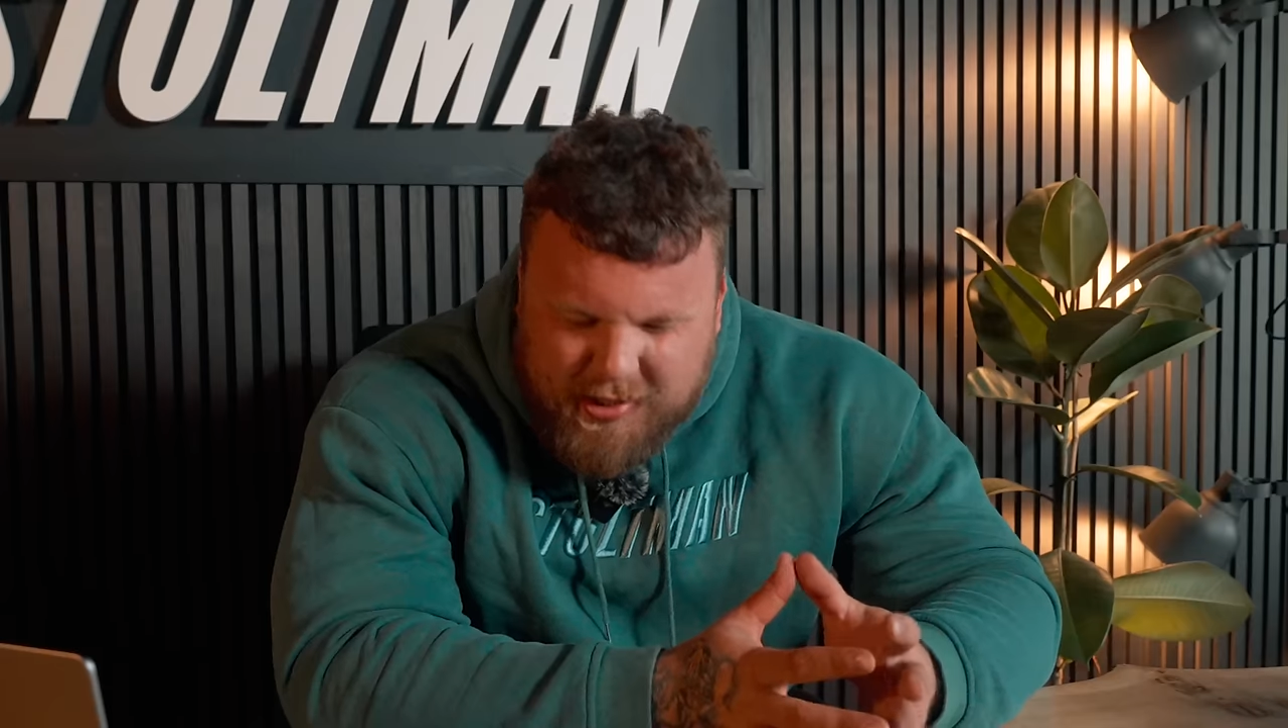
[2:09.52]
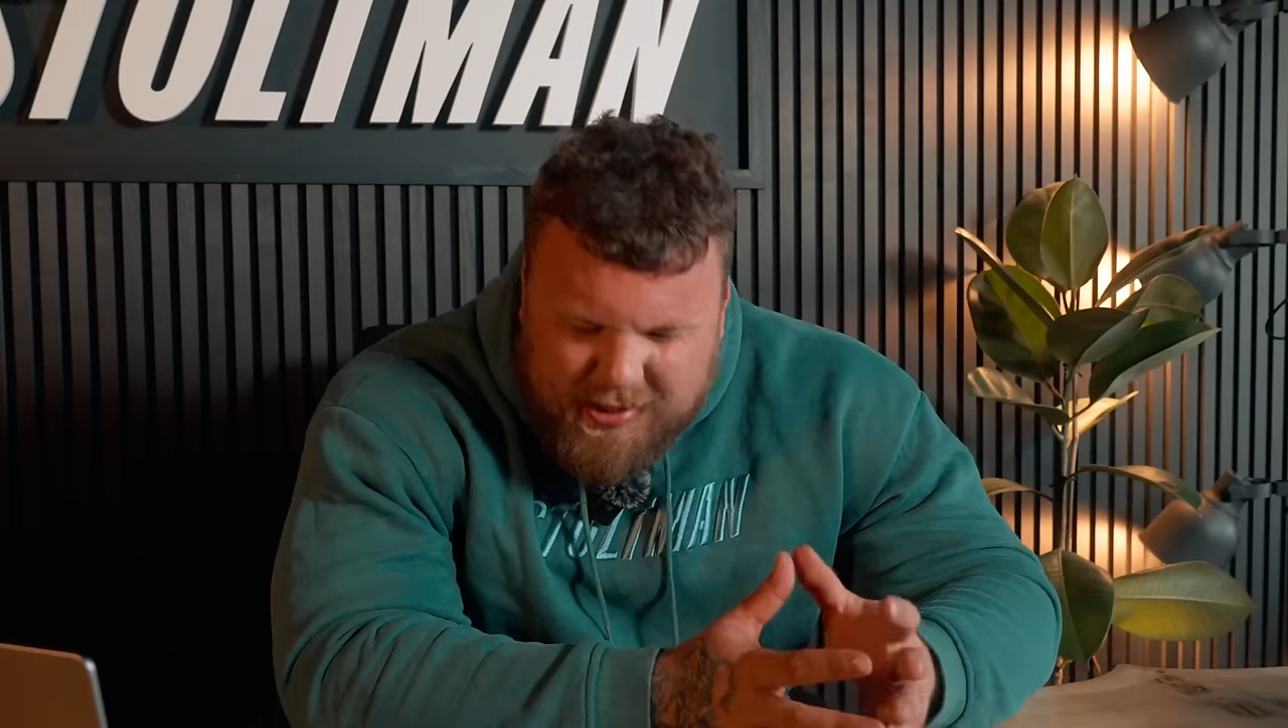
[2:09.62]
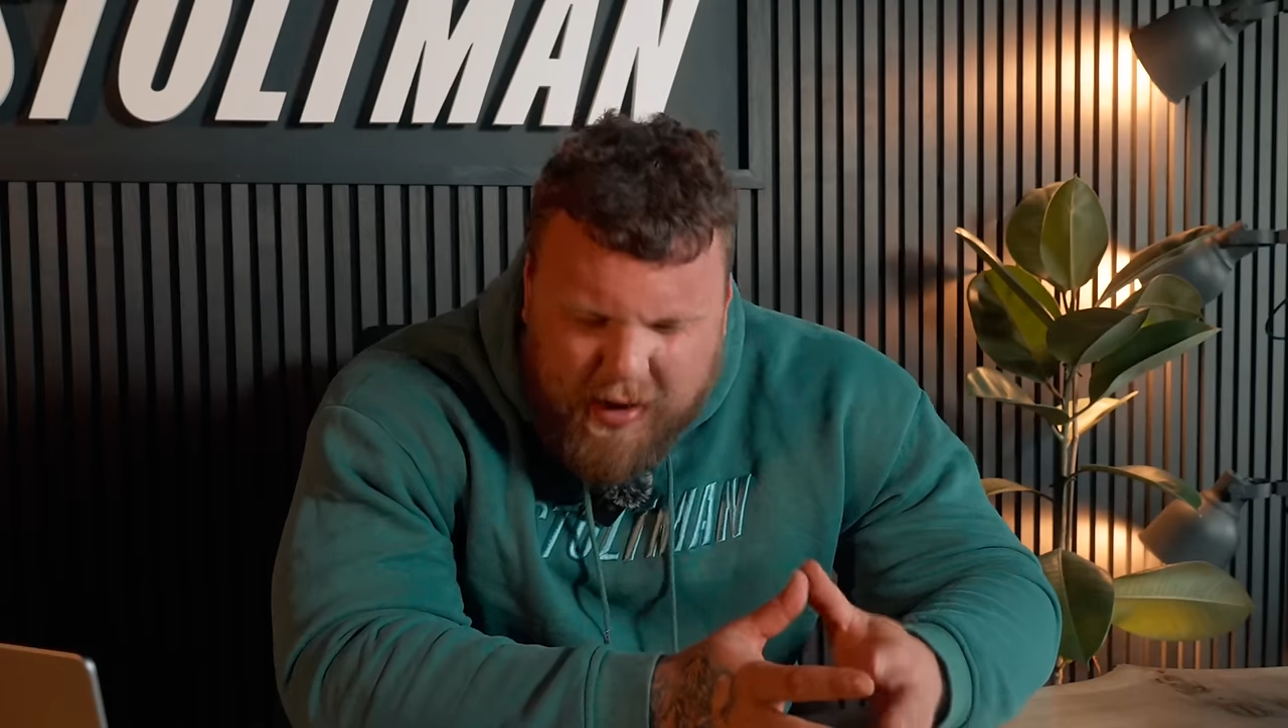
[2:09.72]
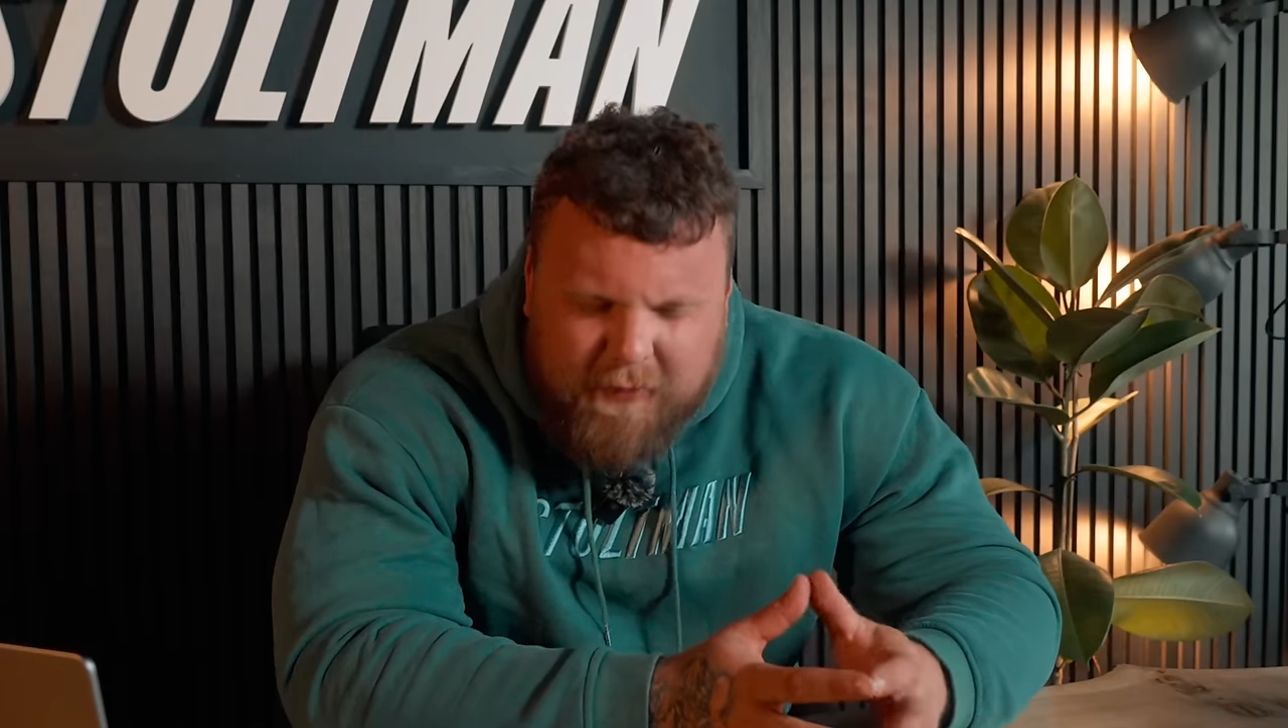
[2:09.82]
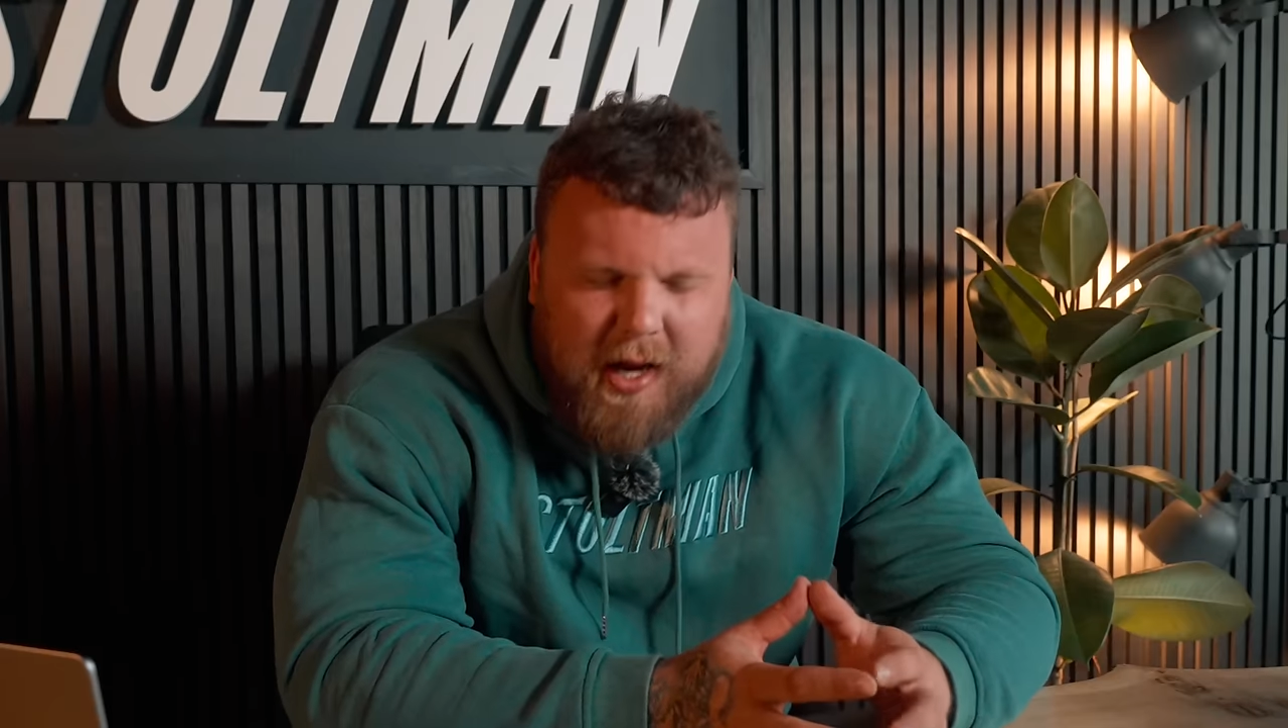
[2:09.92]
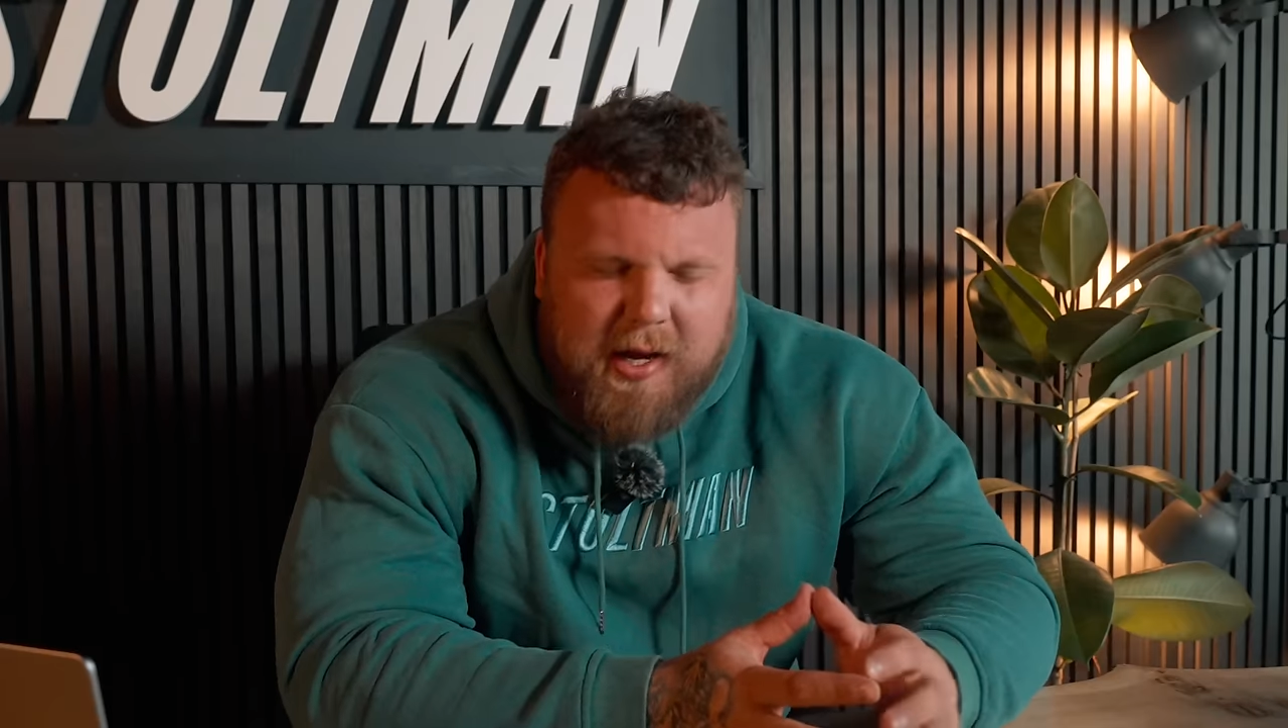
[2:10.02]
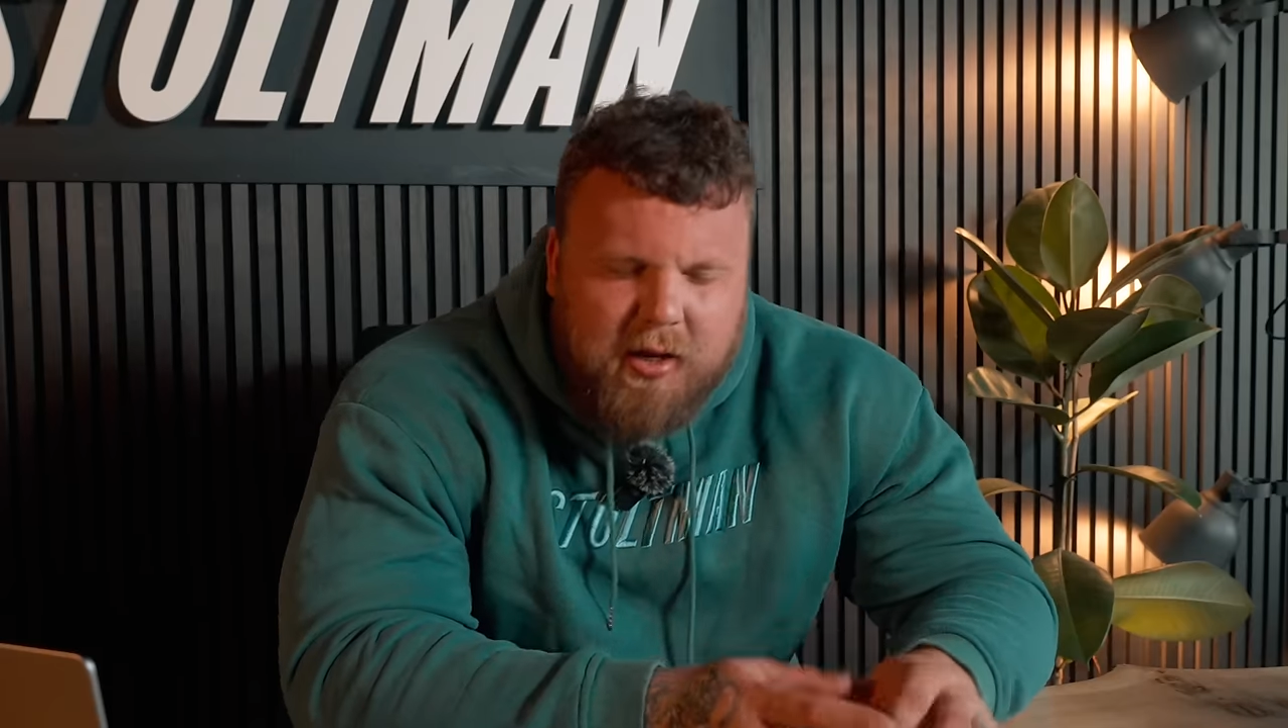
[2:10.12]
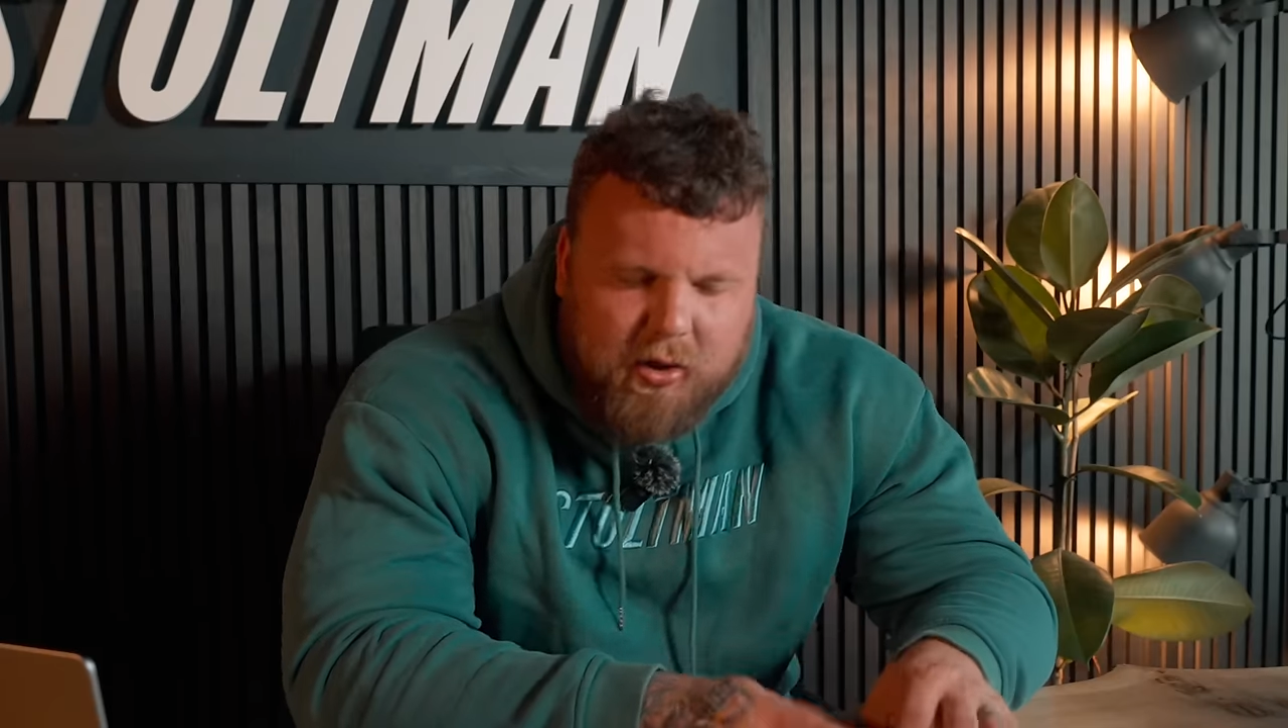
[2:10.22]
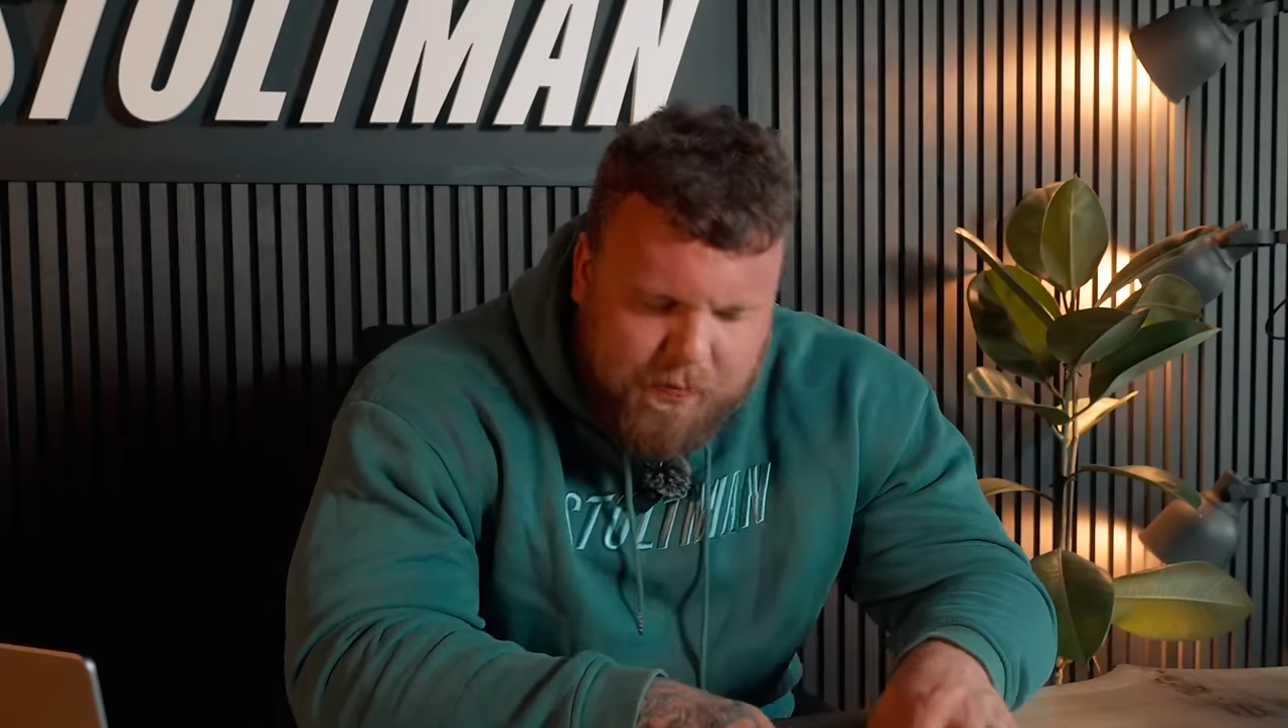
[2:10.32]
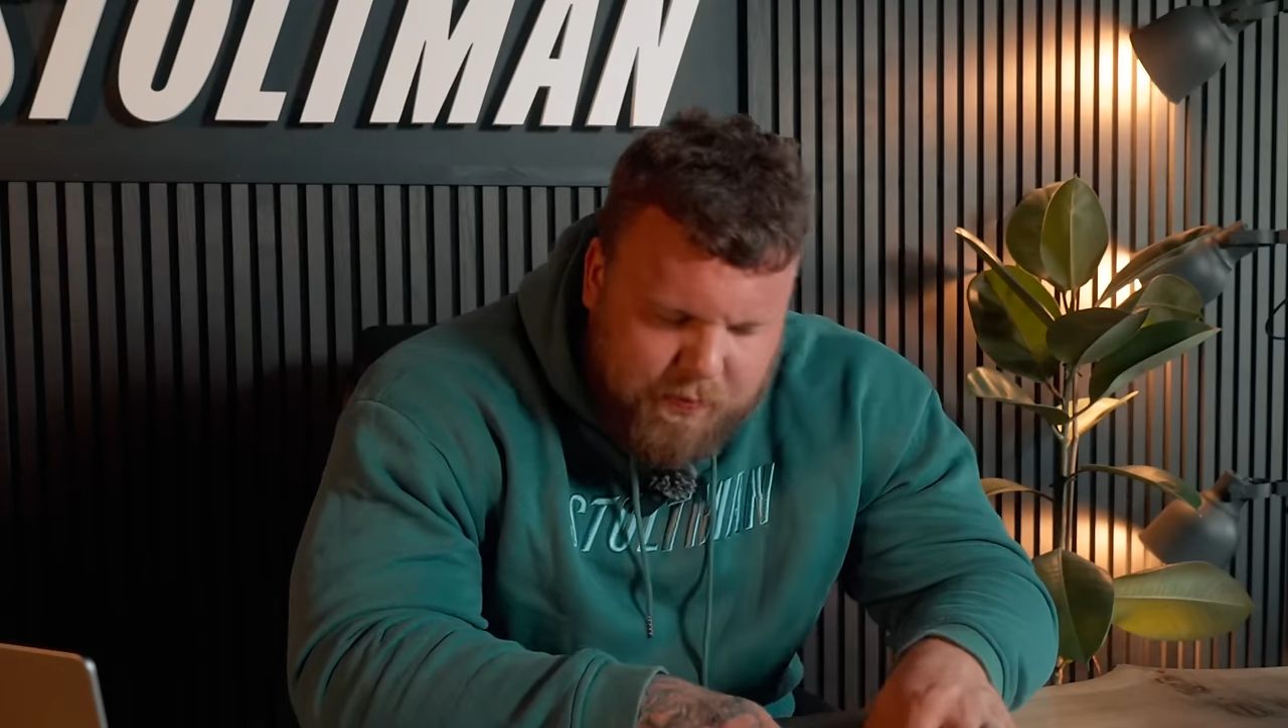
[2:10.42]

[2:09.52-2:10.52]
There's stuff that I need to